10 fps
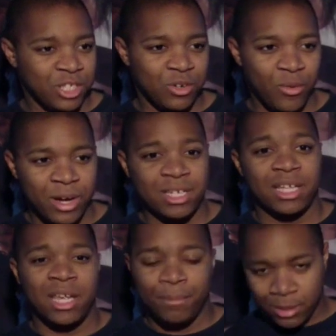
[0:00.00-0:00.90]
story to
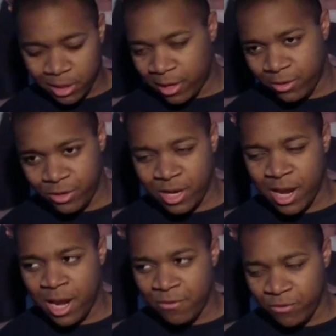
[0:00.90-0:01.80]
keep us
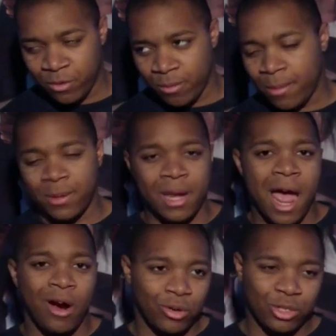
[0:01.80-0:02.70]
entertained for maybe an
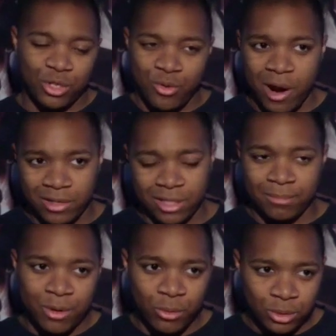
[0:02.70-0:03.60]
hour or 2 hours
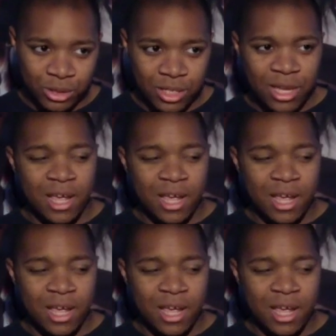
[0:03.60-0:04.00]
at most.